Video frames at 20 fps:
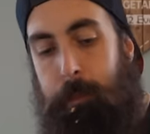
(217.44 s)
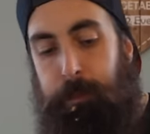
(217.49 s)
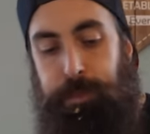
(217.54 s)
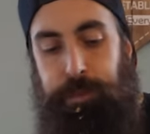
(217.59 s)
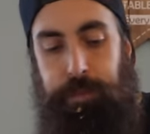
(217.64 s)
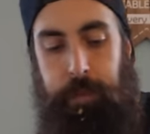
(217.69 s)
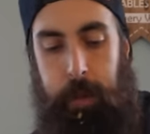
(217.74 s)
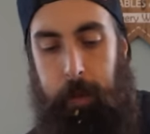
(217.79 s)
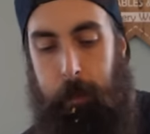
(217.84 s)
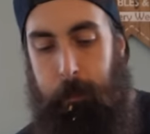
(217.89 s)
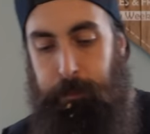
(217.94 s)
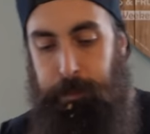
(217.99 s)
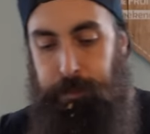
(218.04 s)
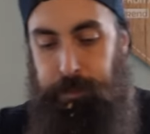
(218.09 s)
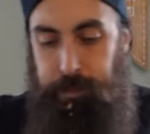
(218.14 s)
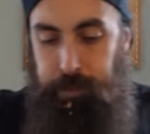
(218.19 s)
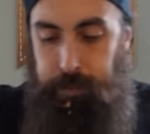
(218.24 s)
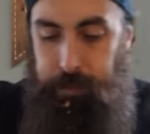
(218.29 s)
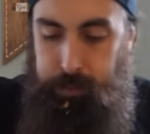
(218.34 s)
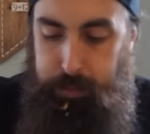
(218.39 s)
But yeah, I was
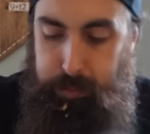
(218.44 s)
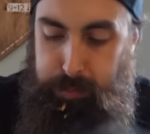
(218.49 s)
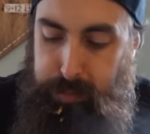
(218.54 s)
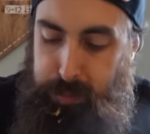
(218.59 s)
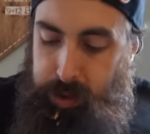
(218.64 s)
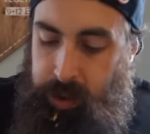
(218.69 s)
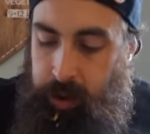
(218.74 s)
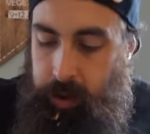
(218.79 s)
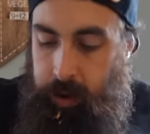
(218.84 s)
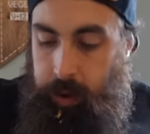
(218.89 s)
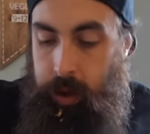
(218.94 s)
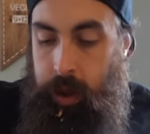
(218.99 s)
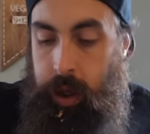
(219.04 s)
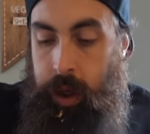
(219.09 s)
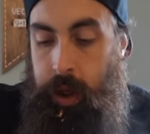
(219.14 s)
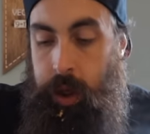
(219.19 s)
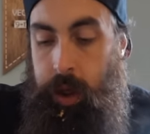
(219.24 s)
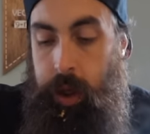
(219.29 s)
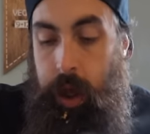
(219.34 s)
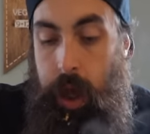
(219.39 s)
making some ridiculous
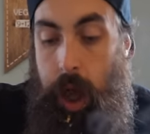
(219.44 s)
noises today.